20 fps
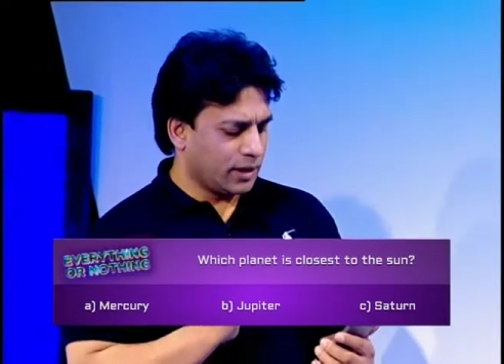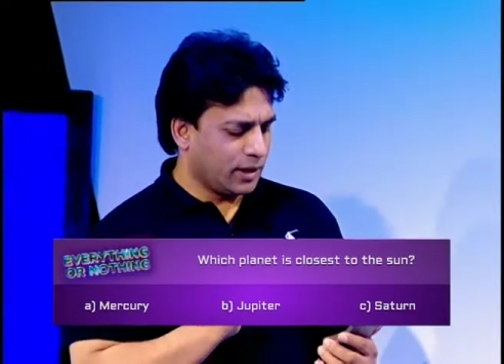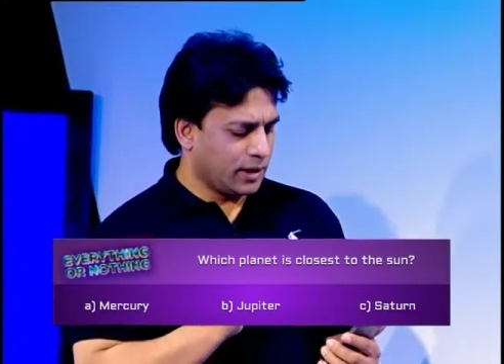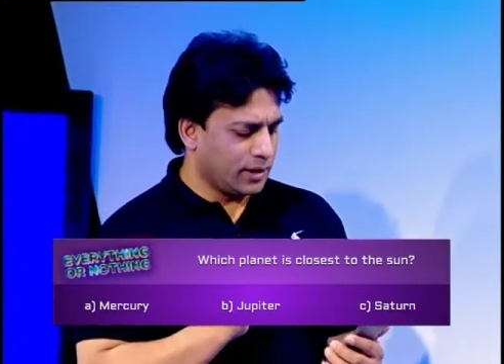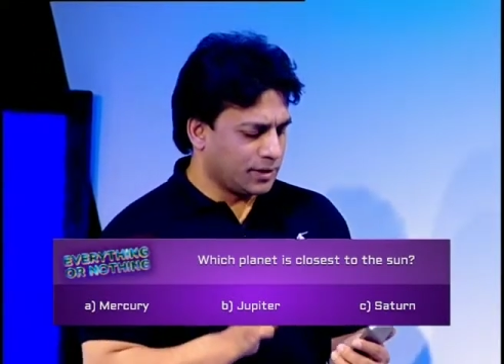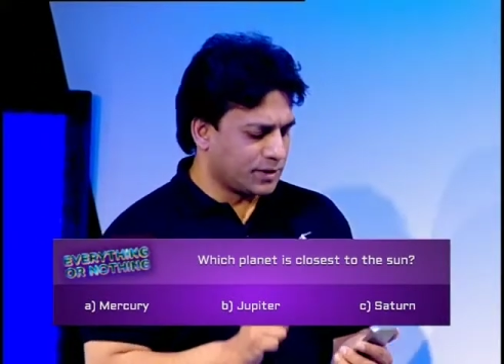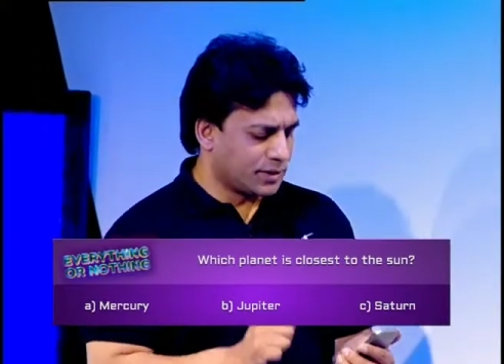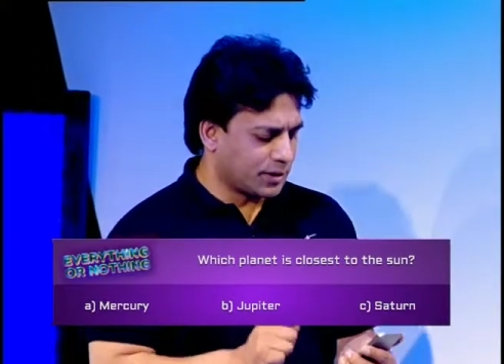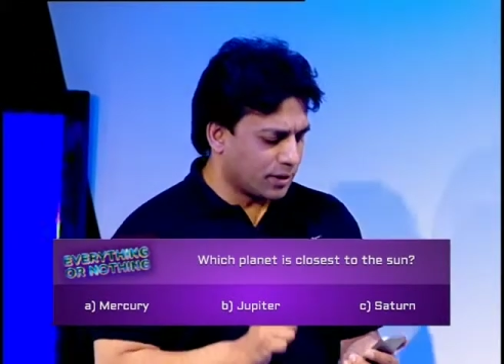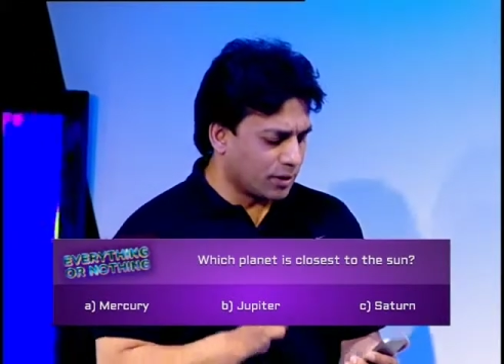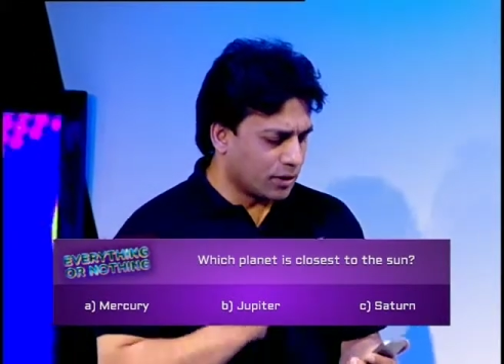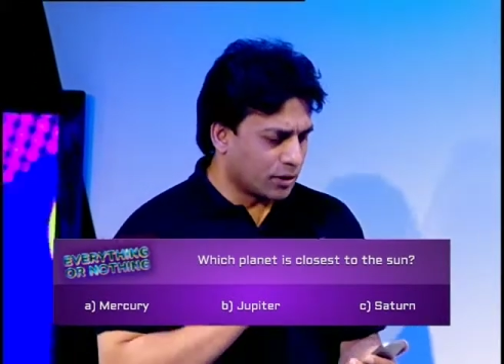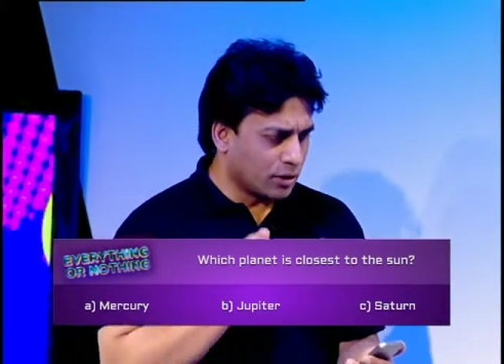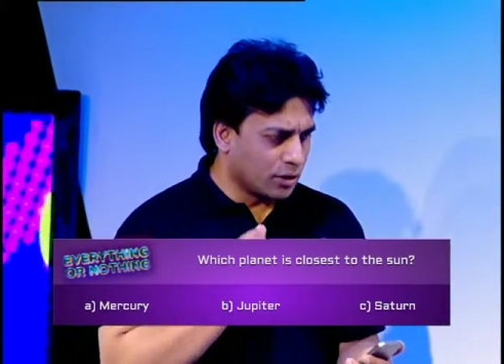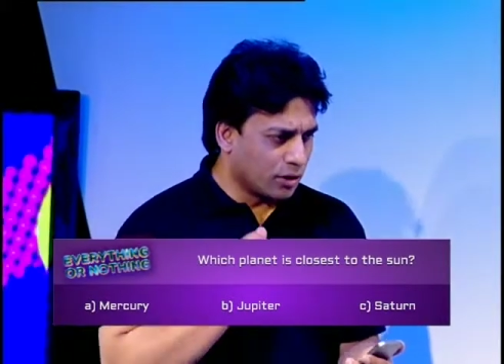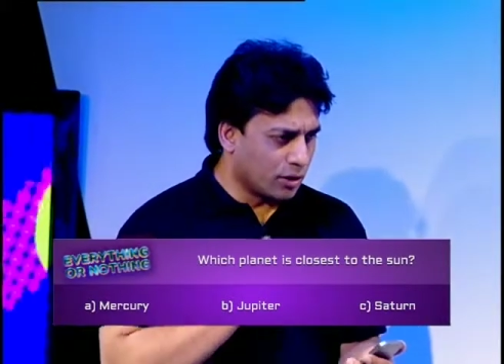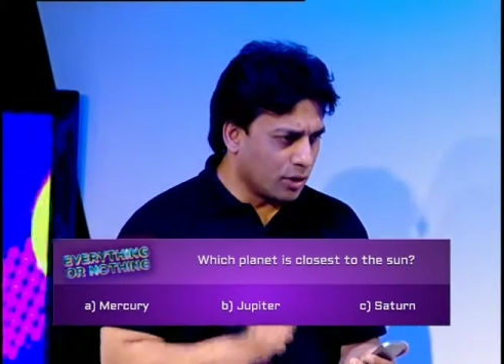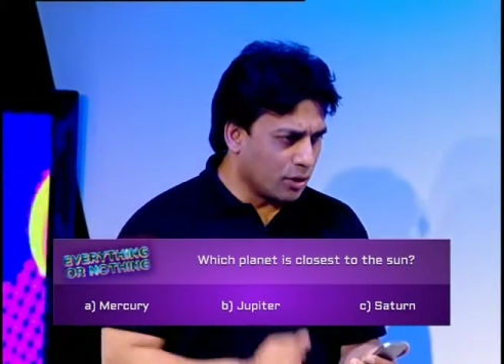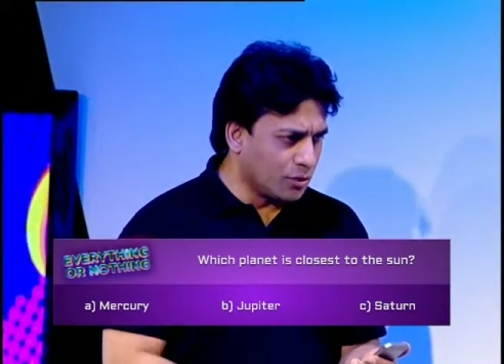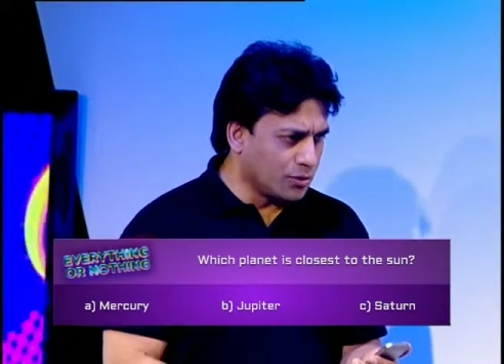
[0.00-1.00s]
is
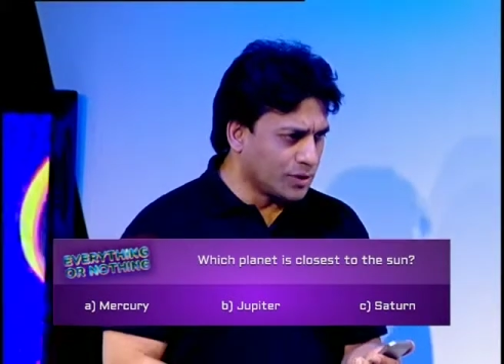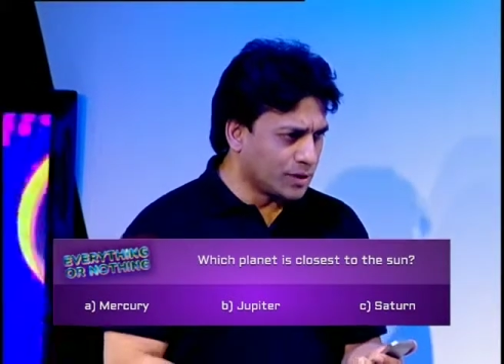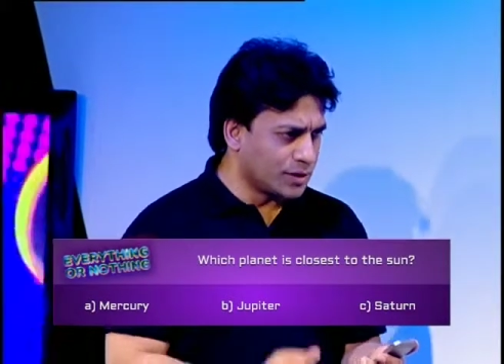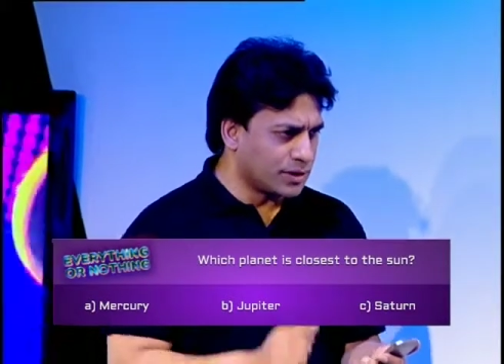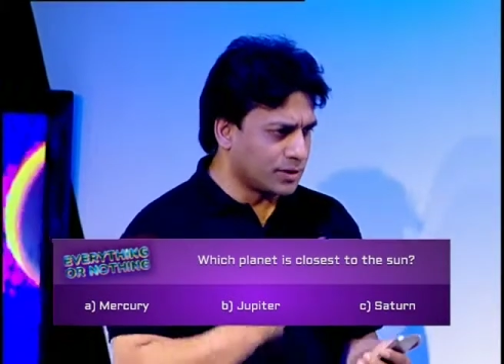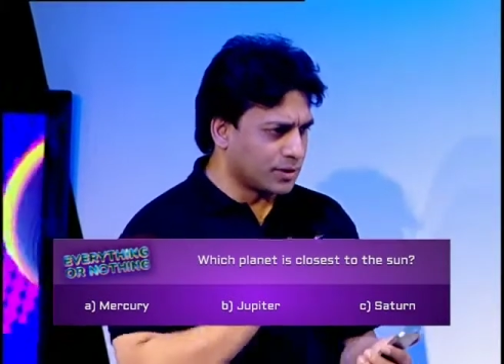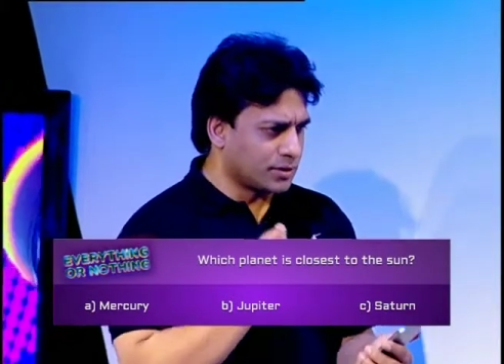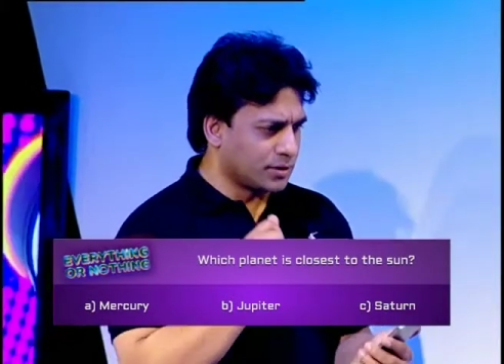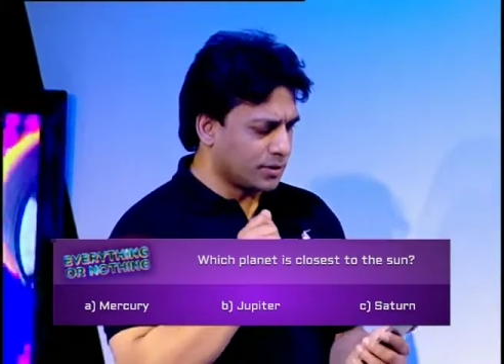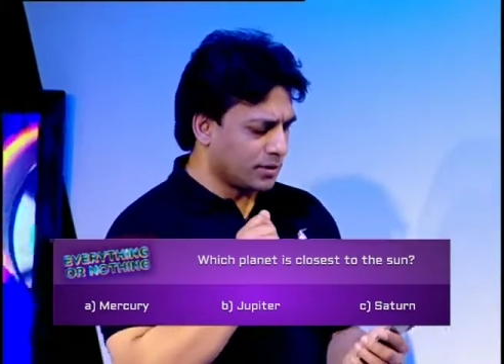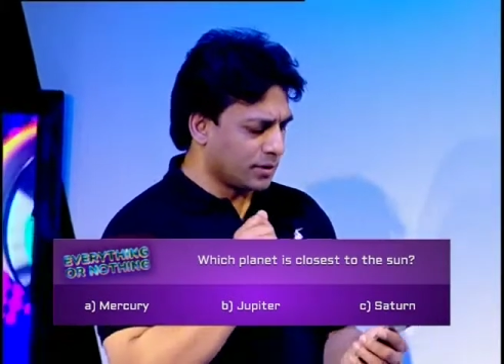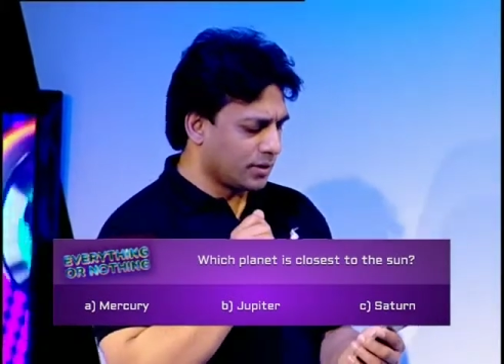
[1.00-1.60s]
closest